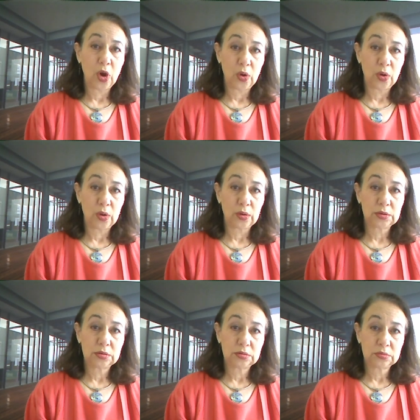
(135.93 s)

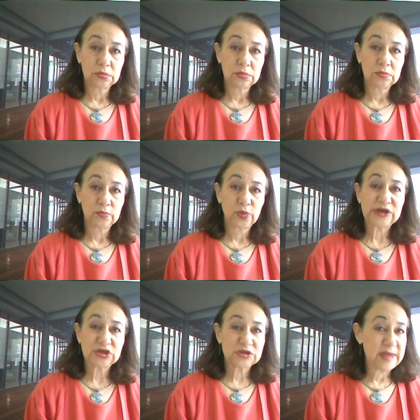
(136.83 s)
Gold,
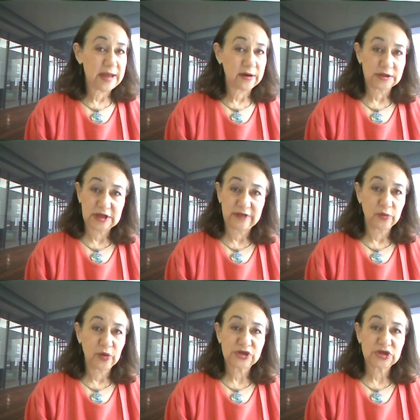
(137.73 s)
precious metals,
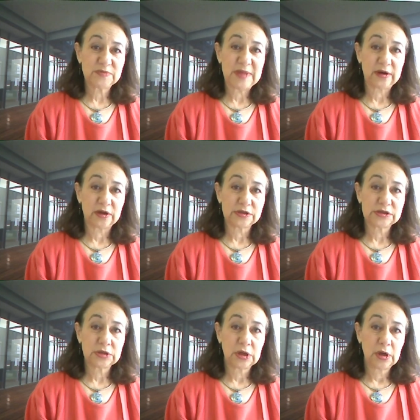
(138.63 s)
other precious
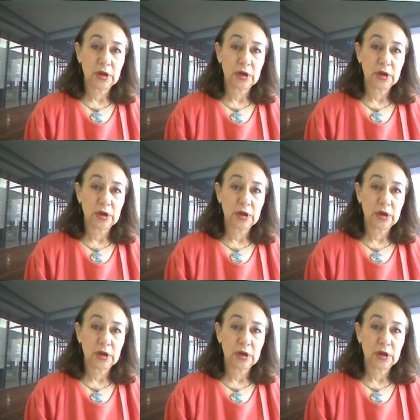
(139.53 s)
metals,